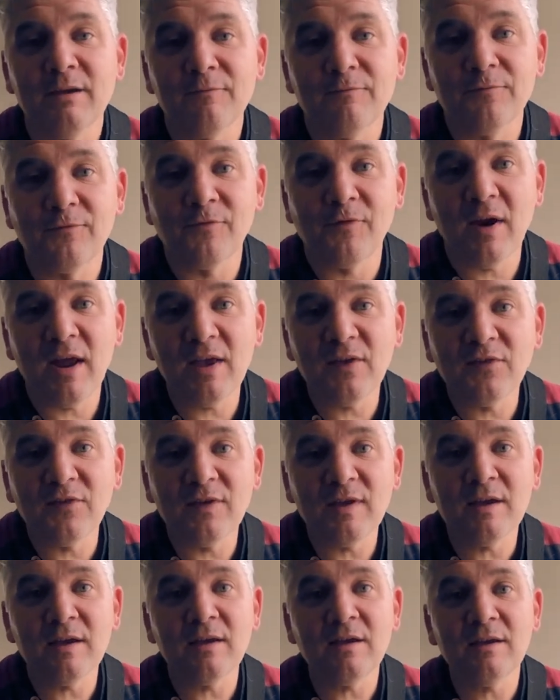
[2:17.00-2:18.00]

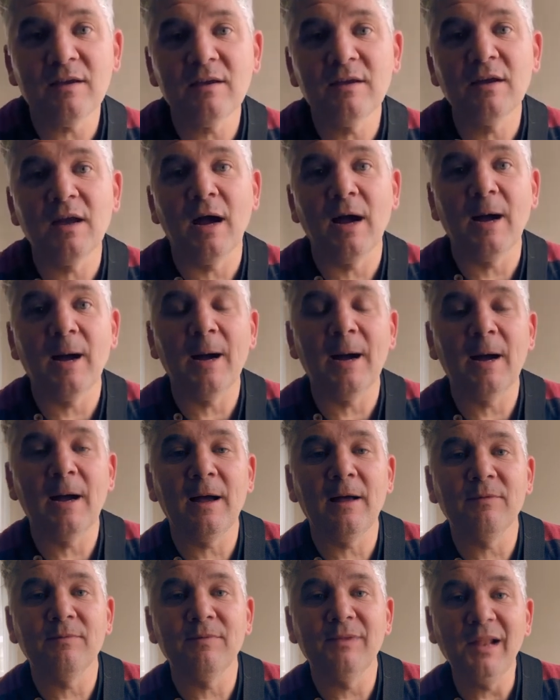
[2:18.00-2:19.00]
phrasing
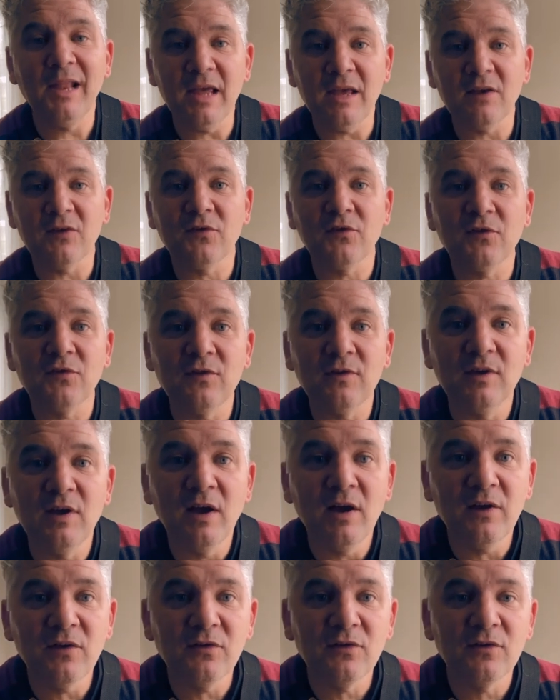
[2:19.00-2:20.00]
and licks,
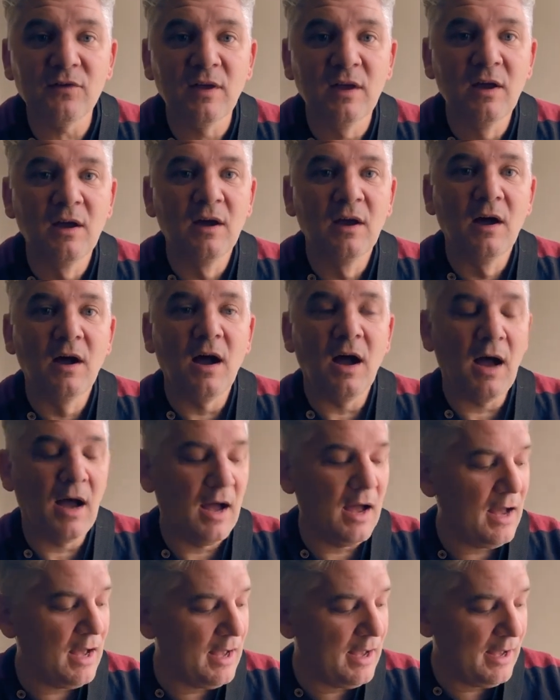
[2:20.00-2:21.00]
yes.
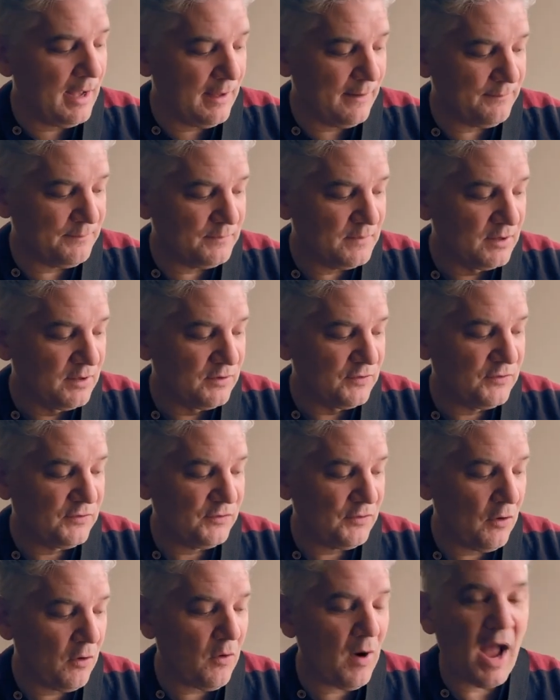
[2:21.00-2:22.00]

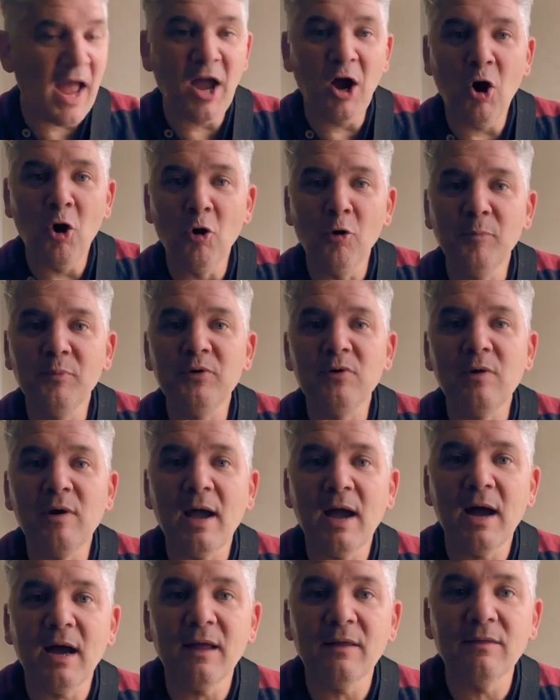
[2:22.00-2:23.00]
So I hope you
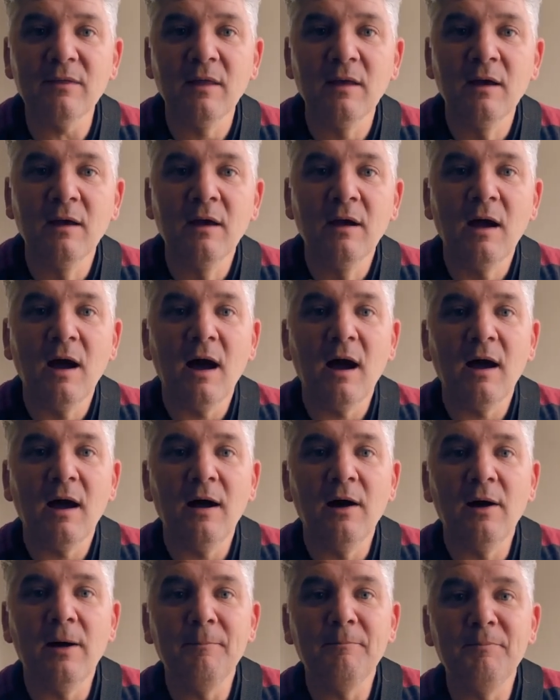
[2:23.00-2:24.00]
can
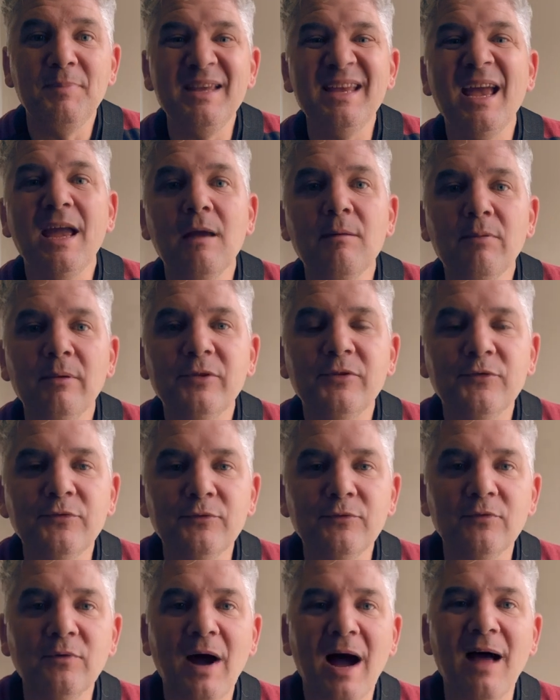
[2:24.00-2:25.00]
be able
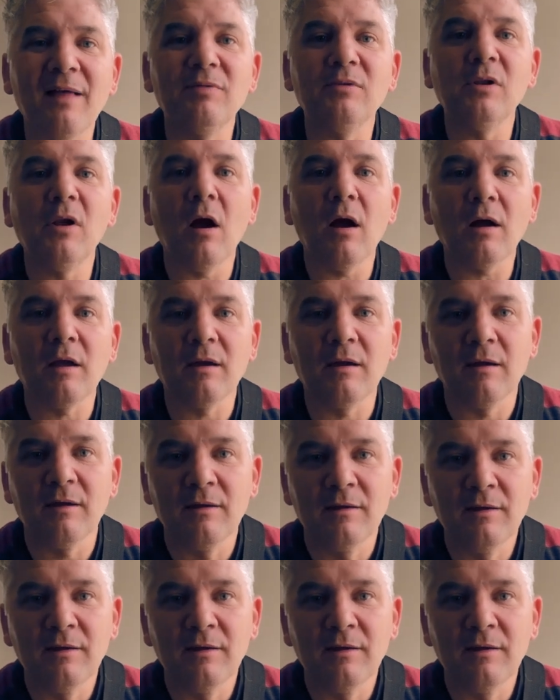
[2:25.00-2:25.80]
to unlock